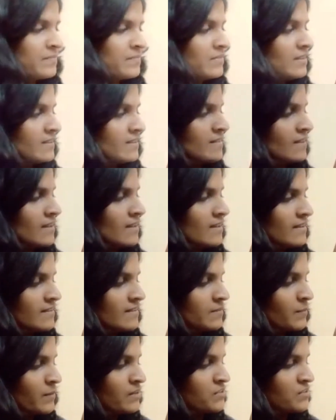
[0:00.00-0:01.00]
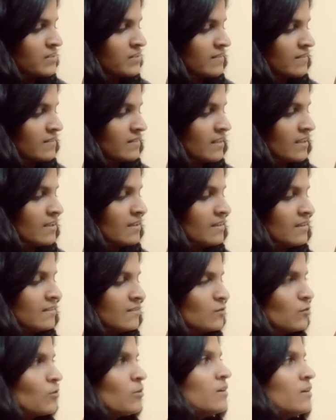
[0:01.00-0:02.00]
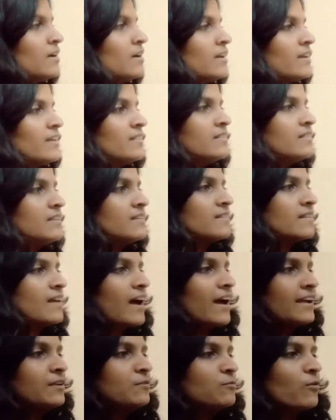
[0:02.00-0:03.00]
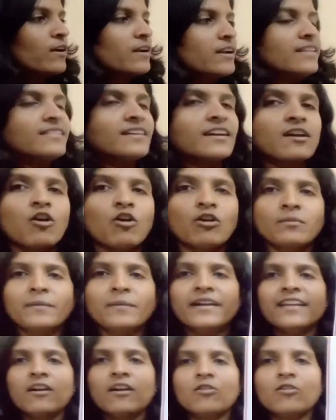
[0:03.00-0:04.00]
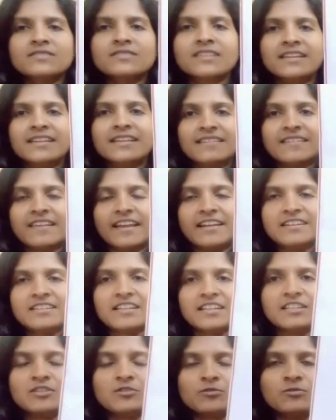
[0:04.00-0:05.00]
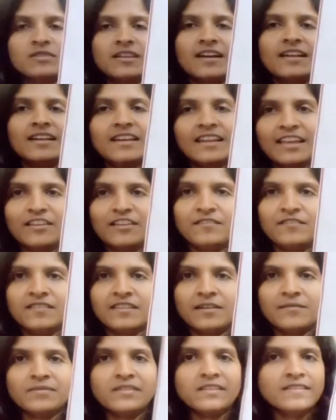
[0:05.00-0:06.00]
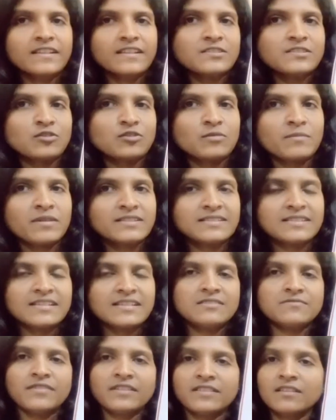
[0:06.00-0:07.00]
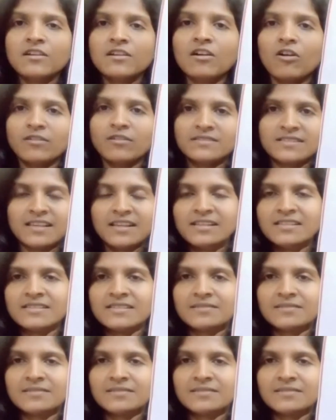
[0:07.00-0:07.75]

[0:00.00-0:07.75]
This is the spacious thing. So, in this kind only the carbon dioxide is entering to the leaves. This is the stoma cells with guard cells.